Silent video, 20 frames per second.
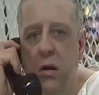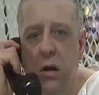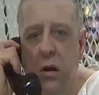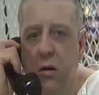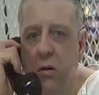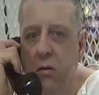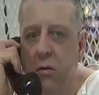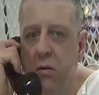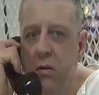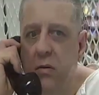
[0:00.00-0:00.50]

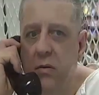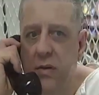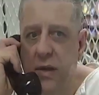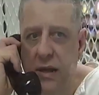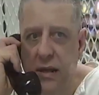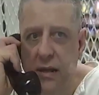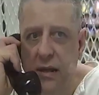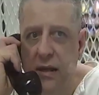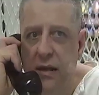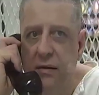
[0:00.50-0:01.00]
No, they
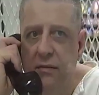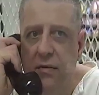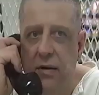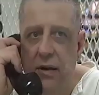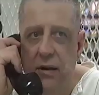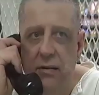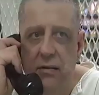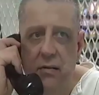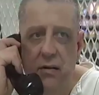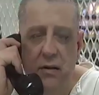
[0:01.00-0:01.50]
can get it
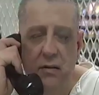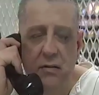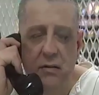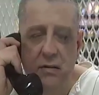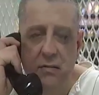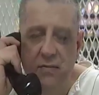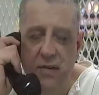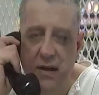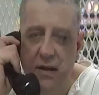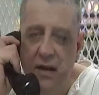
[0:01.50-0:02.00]
reintroduced,
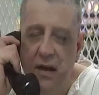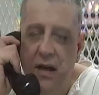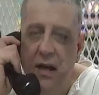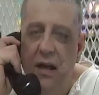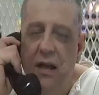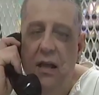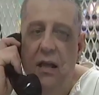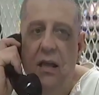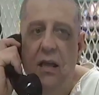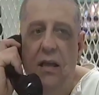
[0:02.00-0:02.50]
but
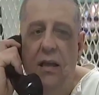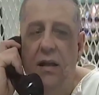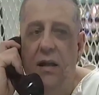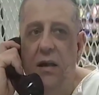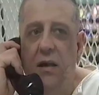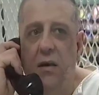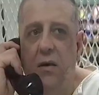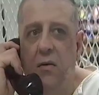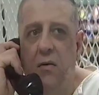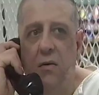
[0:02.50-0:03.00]

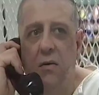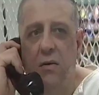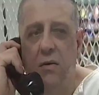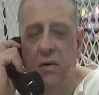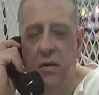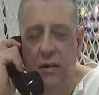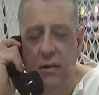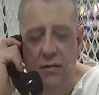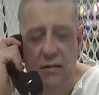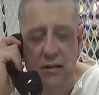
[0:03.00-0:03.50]

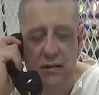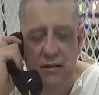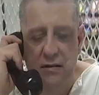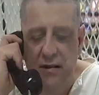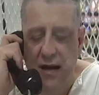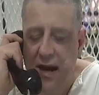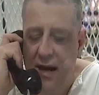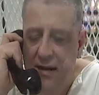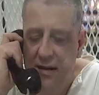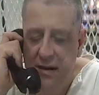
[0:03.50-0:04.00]
the
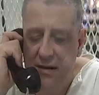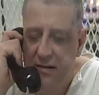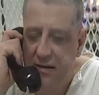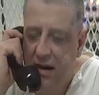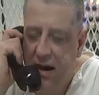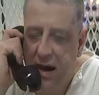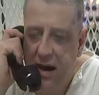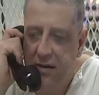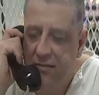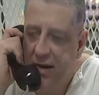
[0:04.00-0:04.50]
state
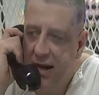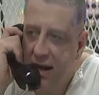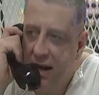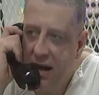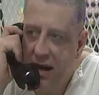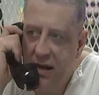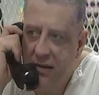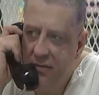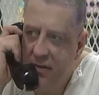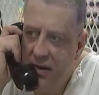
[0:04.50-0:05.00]
doesn't have
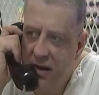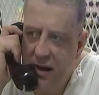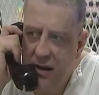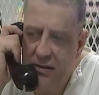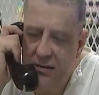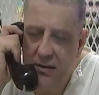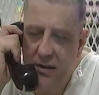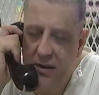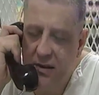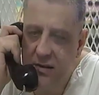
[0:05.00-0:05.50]
any
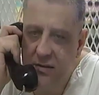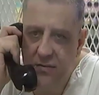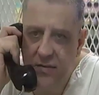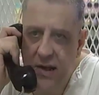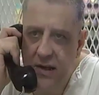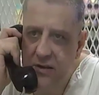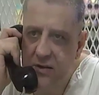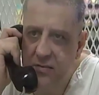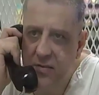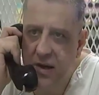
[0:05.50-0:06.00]
evidence that
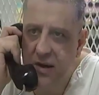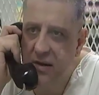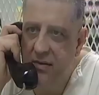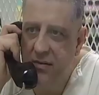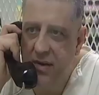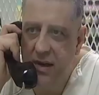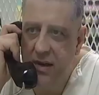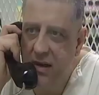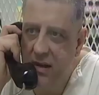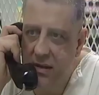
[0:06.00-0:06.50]
convicts me of
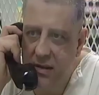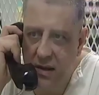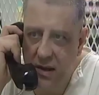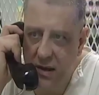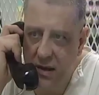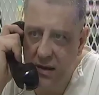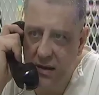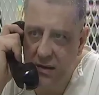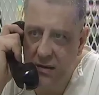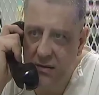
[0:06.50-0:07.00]

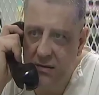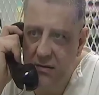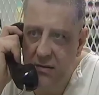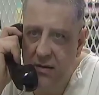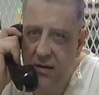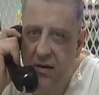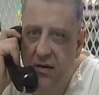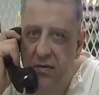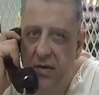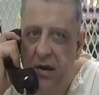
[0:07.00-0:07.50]
anything.
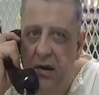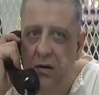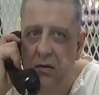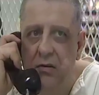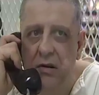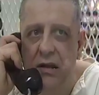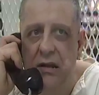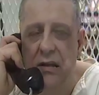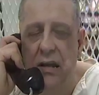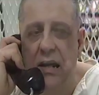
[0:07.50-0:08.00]
The
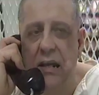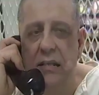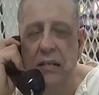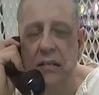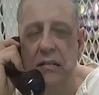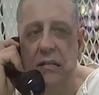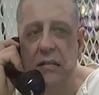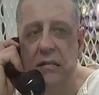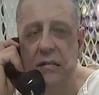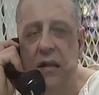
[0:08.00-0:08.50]
only thing
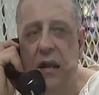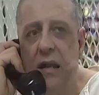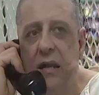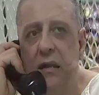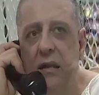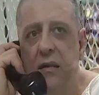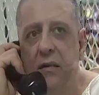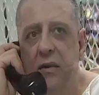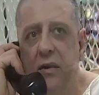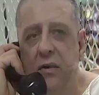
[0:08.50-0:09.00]
that the
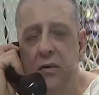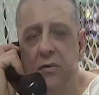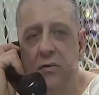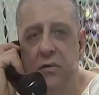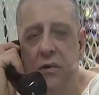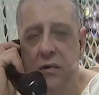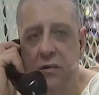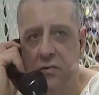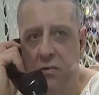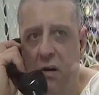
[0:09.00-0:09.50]
state
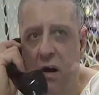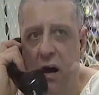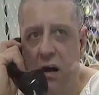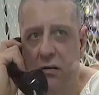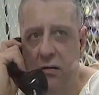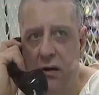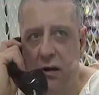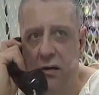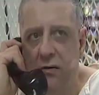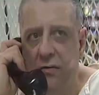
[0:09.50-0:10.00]
used at
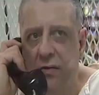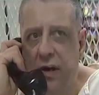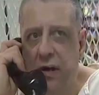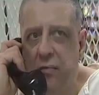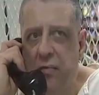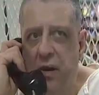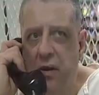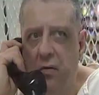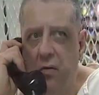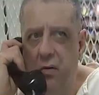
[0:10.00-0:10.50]
trial to
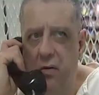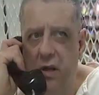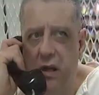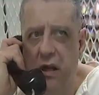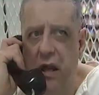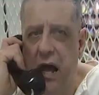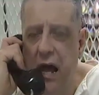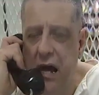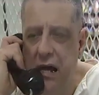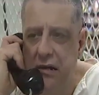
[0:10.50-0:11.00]
convict me were the
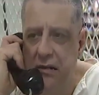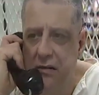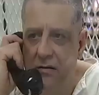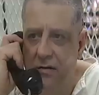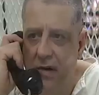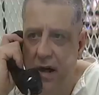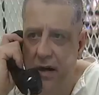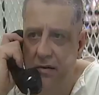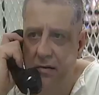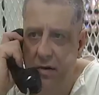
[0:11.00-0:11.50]
lies
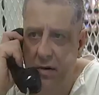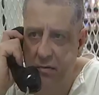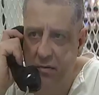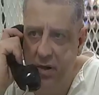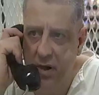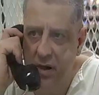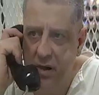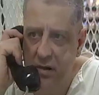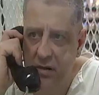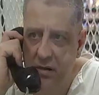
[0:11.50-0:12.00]
of Andrea
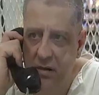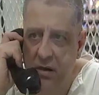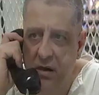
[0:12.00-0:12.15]
Reed